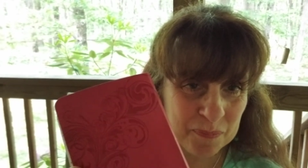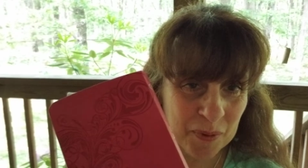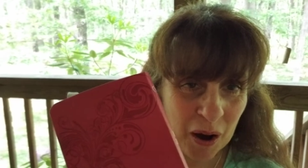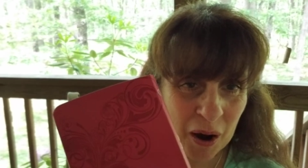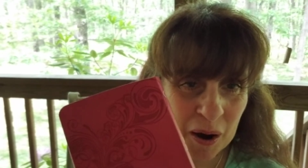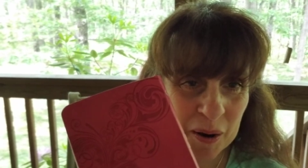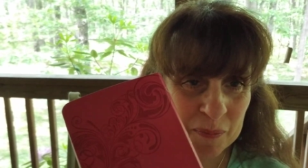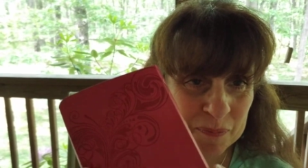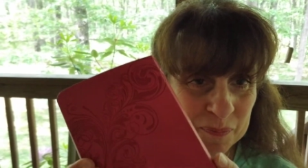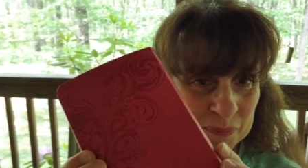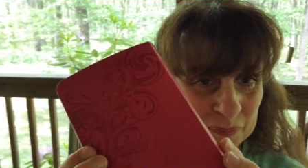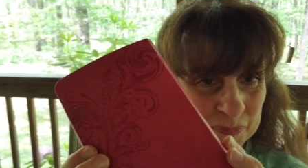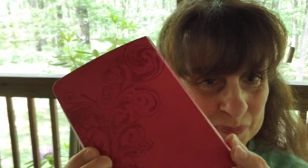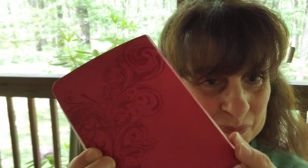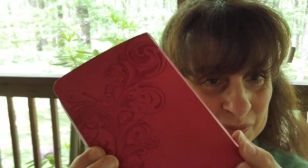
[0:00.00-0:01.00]
um,
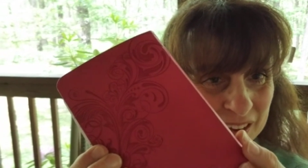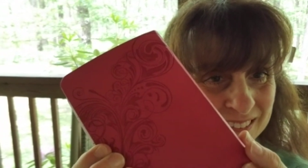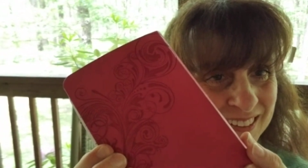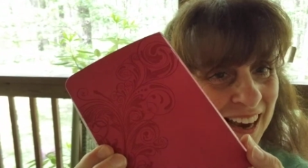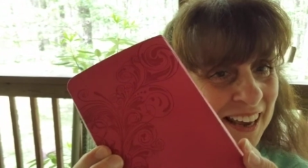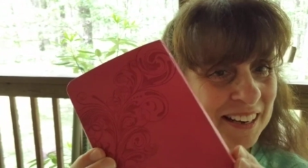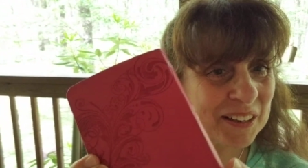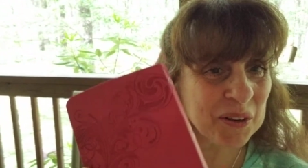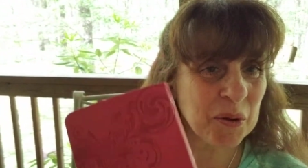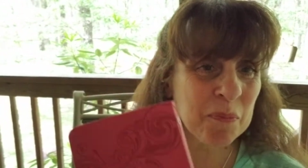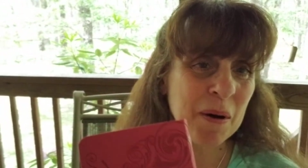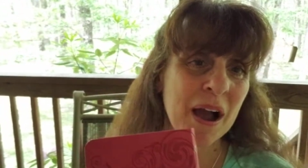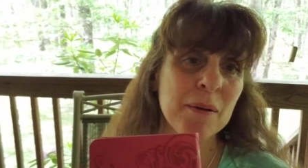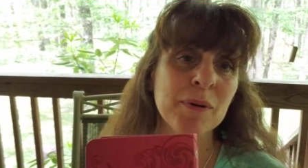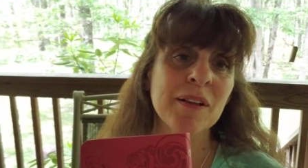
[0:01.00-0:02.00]
tiny little
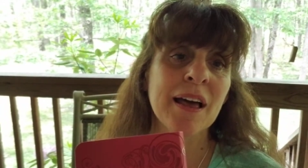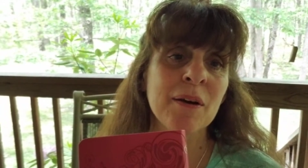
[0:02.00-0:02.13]
Bible.